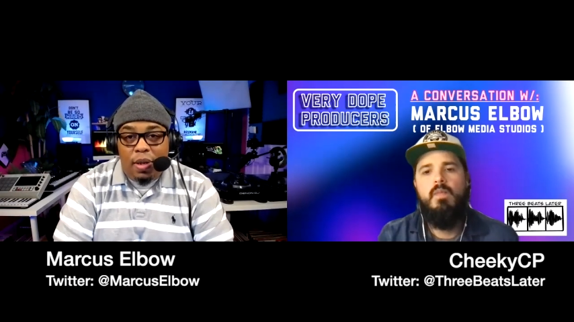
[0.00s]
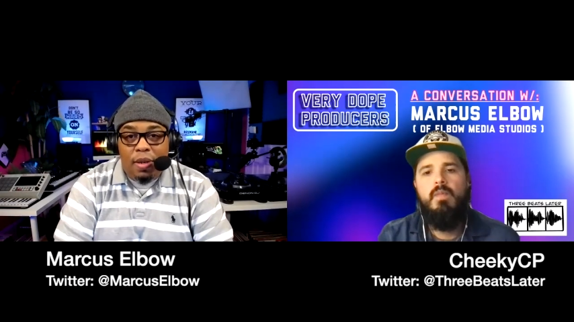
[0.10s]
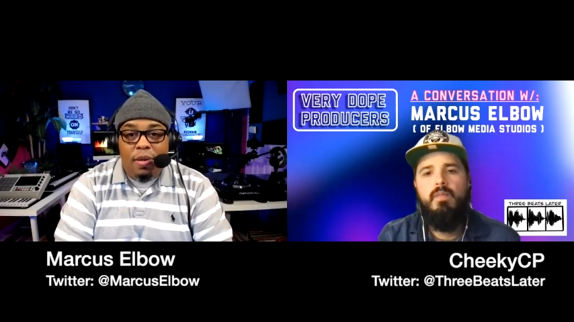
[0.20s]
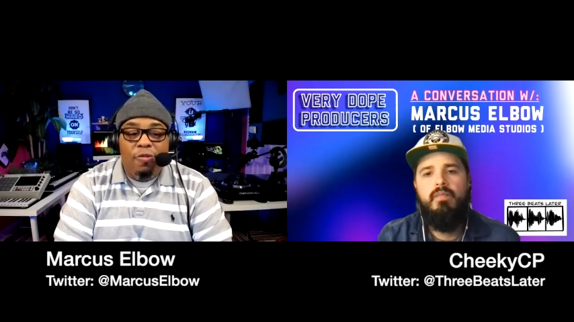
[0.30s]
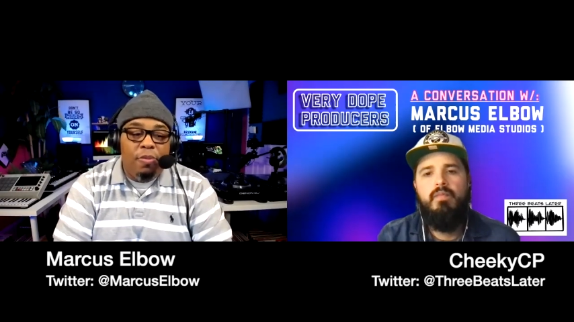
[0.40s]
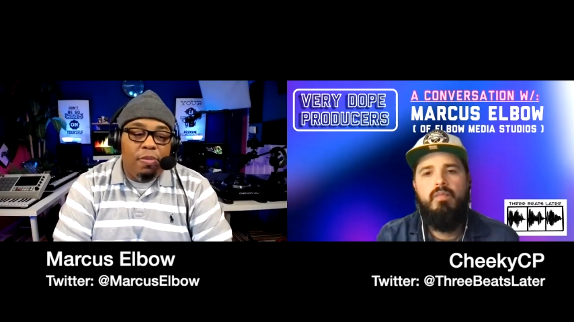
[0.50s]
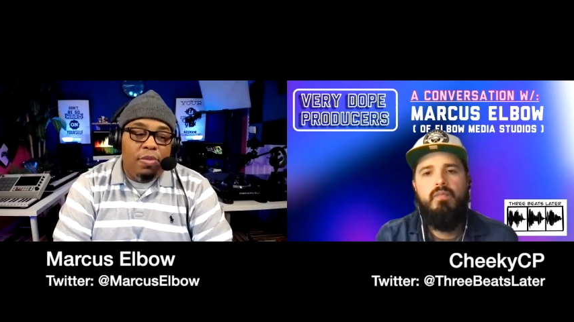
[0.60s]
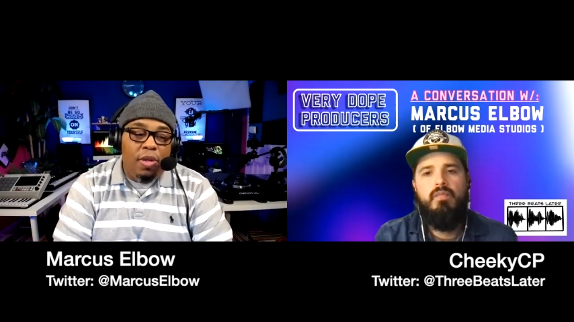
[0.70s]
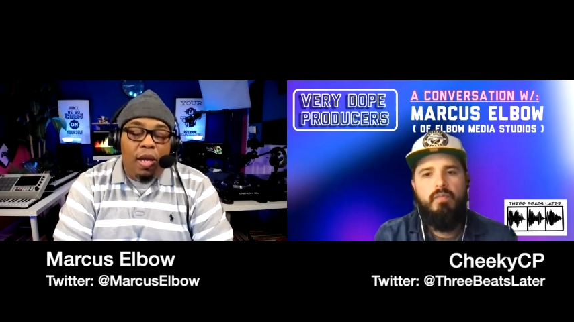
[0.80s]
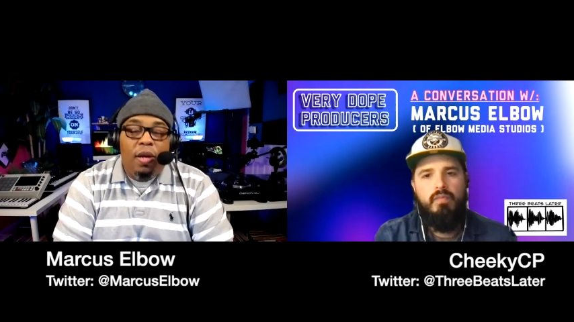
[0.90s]
Speaker 1: I come from
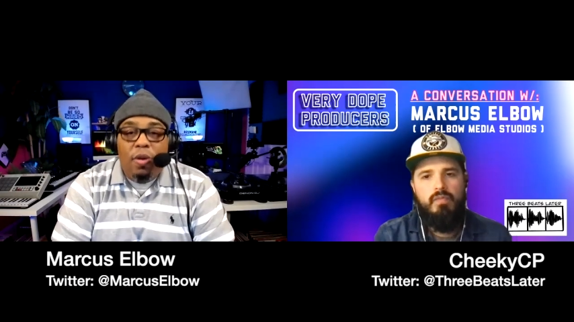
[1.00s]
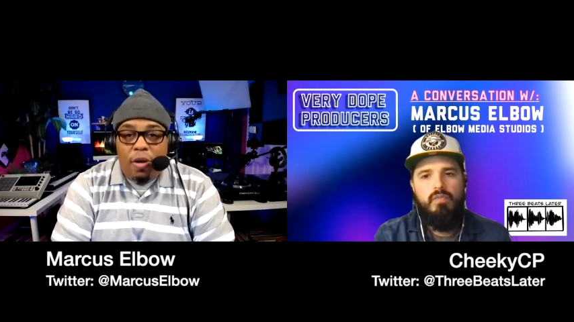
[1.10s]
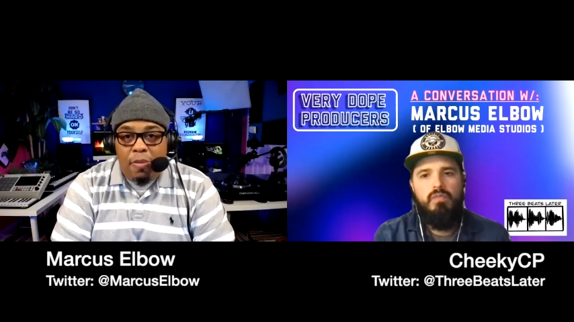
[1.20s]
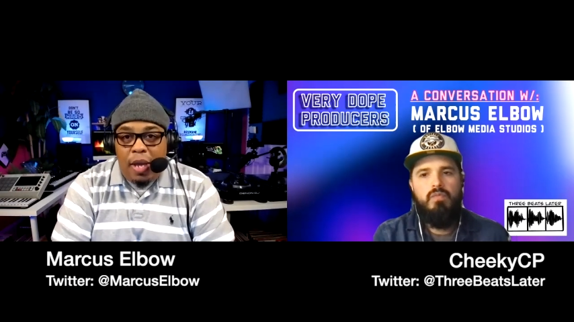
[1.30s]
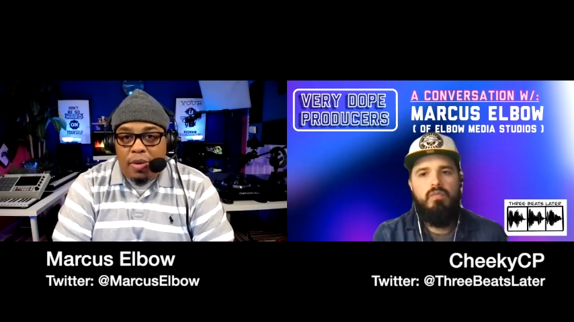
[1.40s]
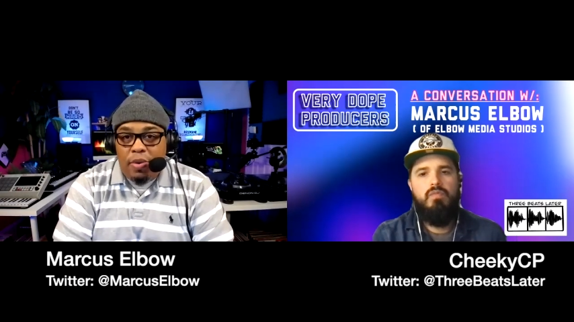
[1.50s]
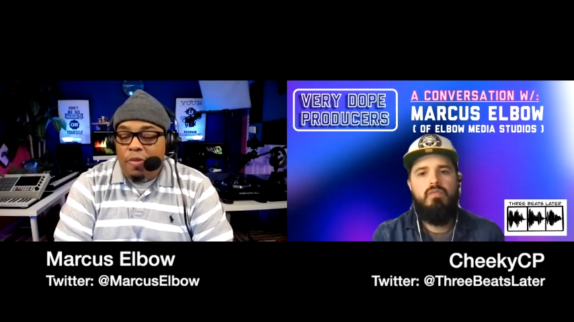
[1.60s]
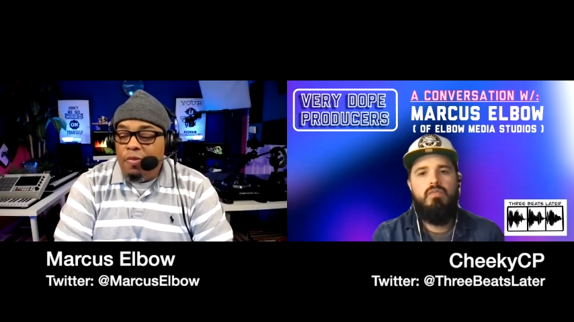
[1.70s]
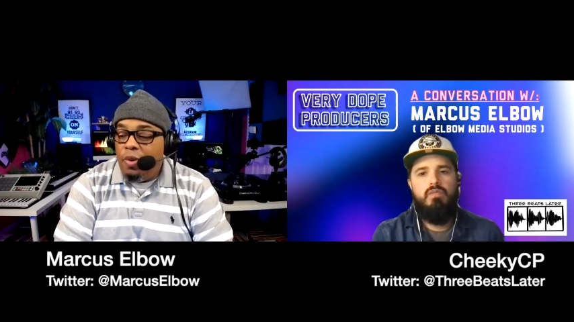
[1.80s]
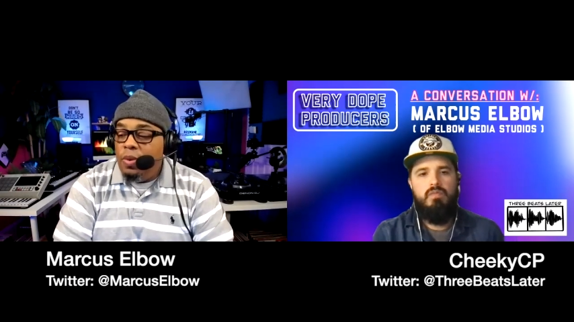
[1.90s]
the analog
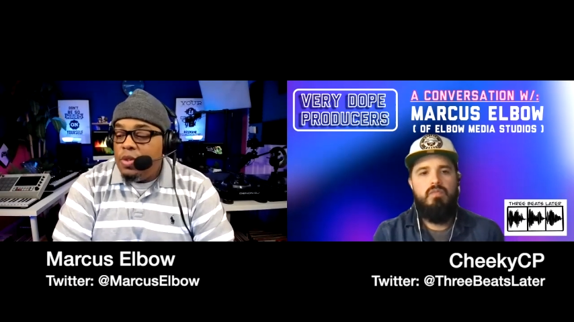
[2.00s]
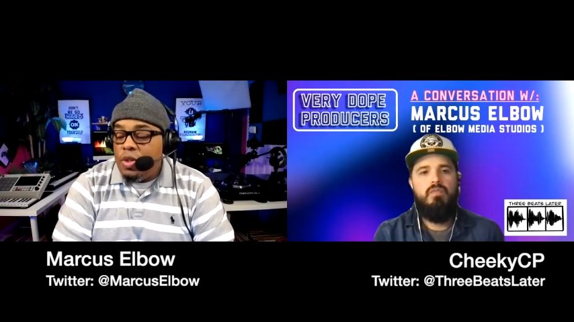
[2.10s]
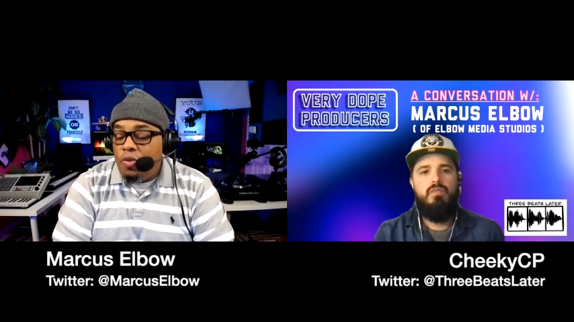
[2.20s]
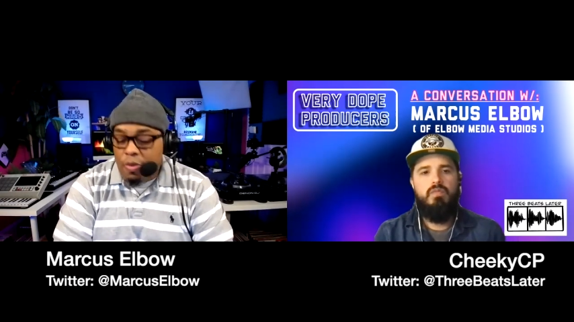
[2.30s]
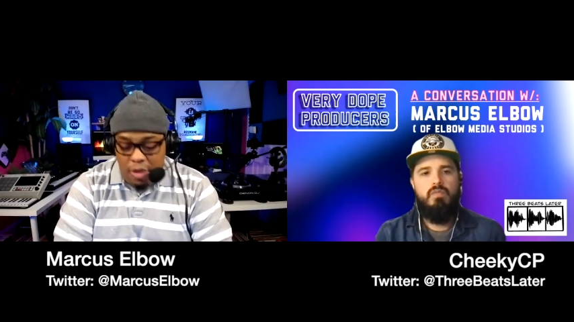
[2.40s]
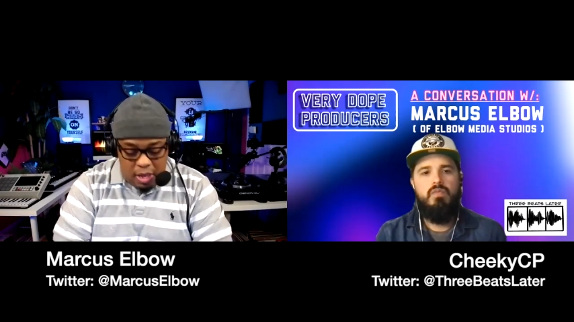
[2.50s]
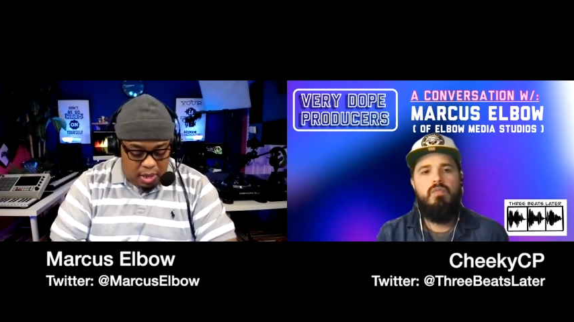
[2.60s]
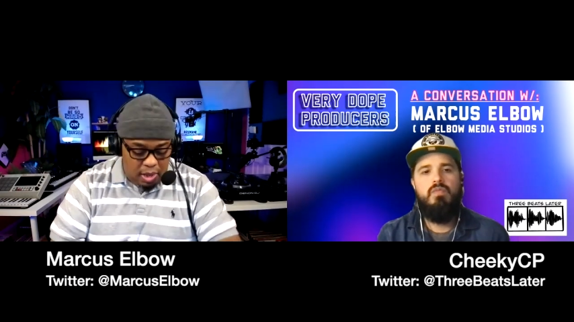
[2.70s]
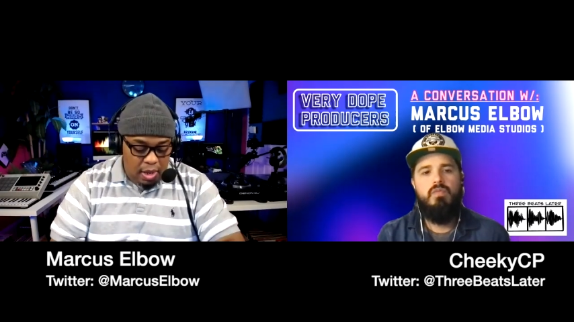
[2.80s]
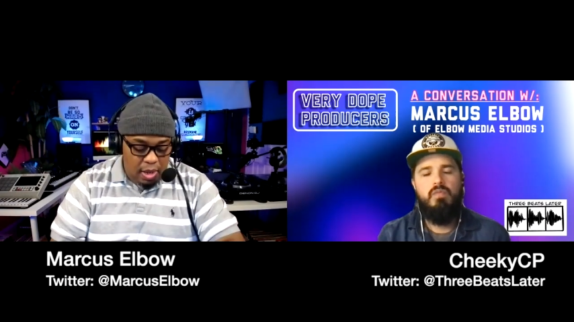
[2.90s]
background, for, so for me,
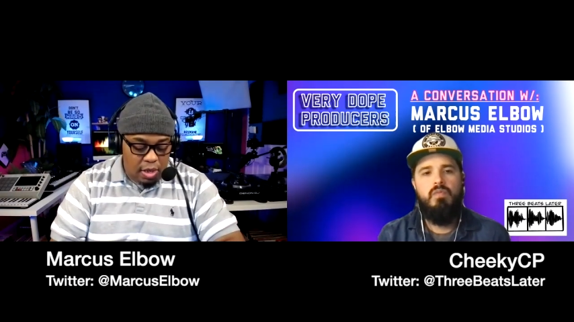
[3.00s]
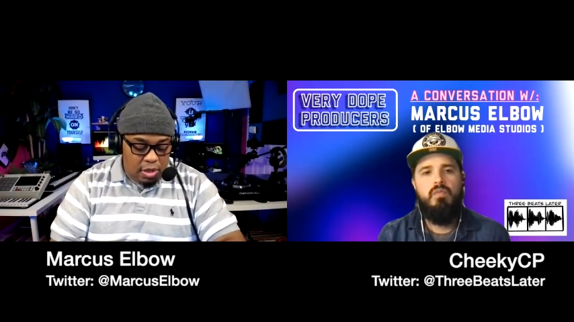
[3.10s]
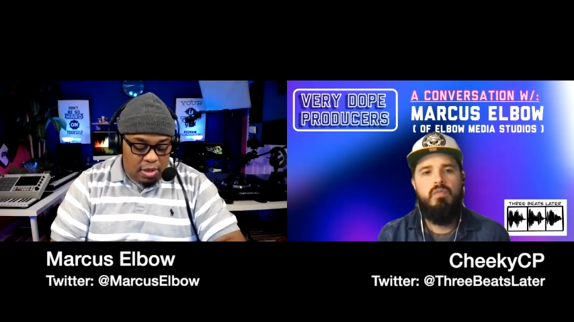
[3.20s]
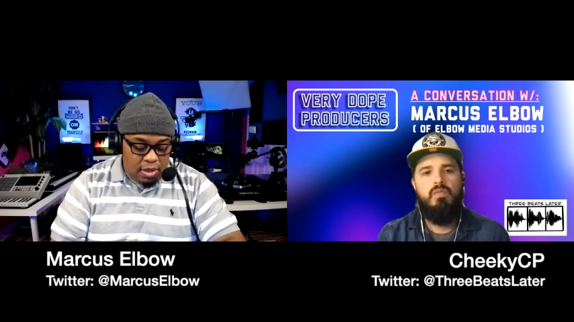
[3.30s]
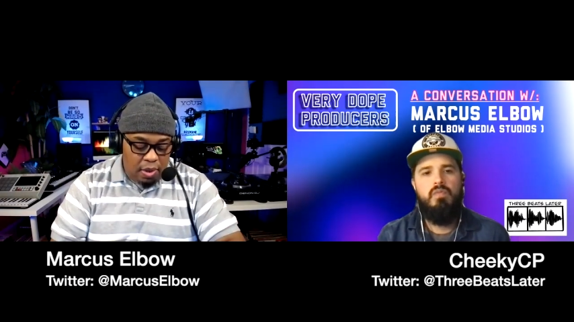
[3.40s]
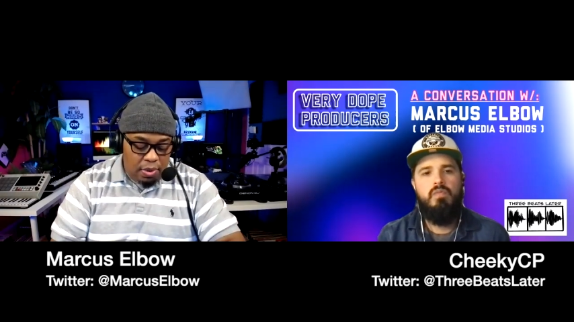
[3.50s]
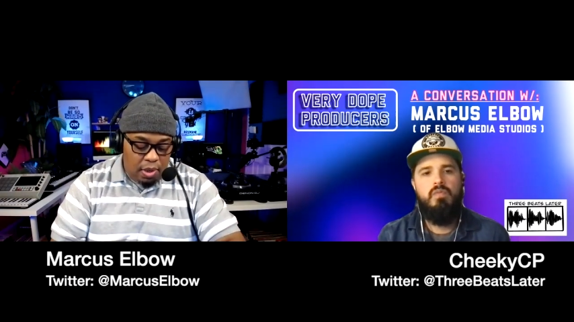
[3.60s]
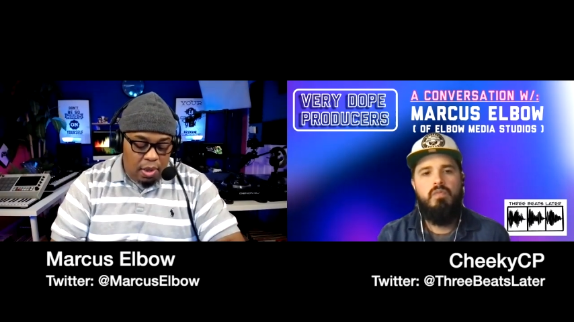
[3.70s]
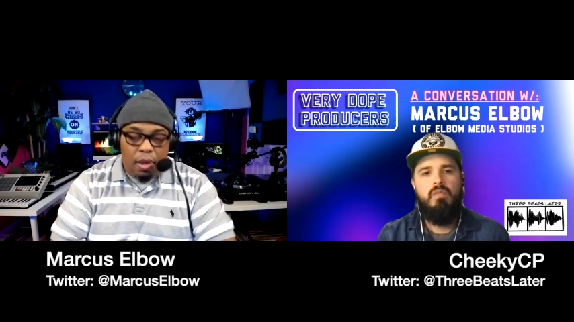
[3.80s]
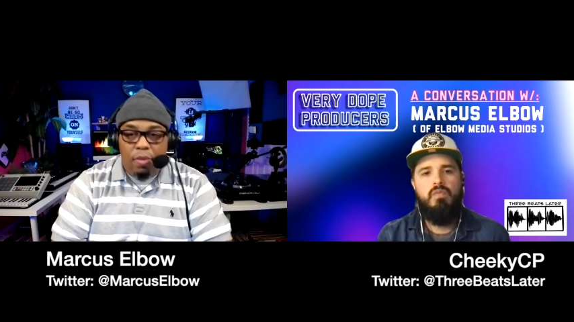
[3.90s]
it mm-hmm. just
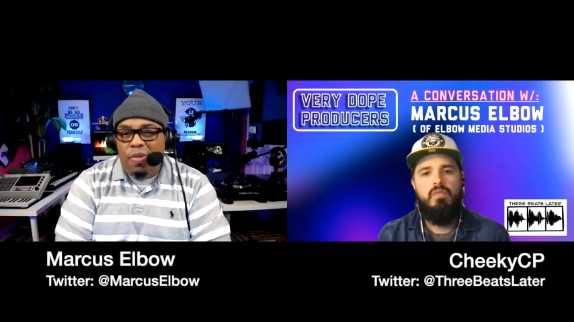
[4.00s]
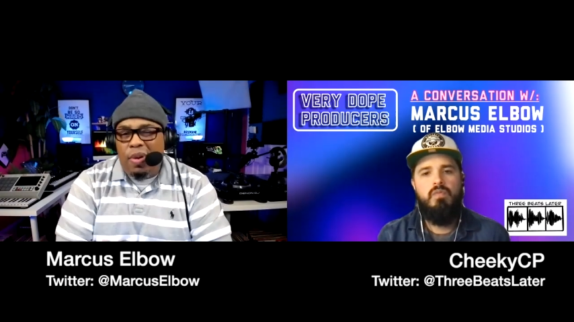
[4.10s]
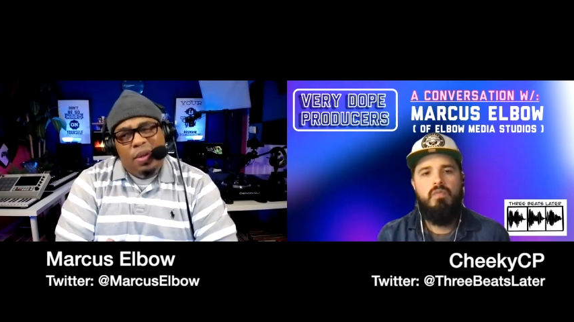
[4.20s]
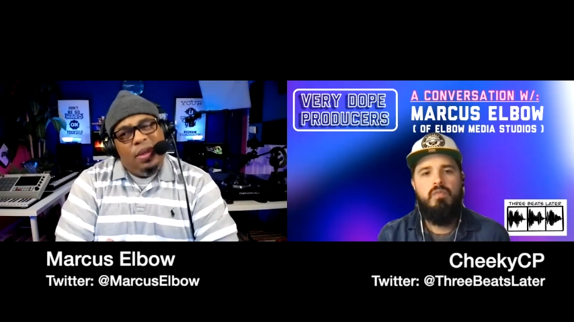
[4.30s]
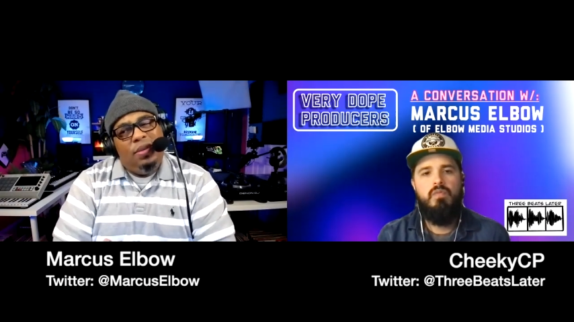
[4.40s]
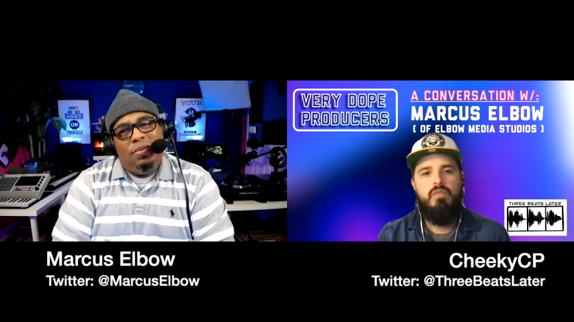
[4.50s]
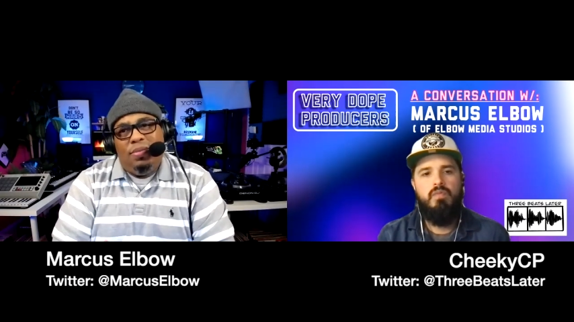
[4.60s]
sounded uh, very,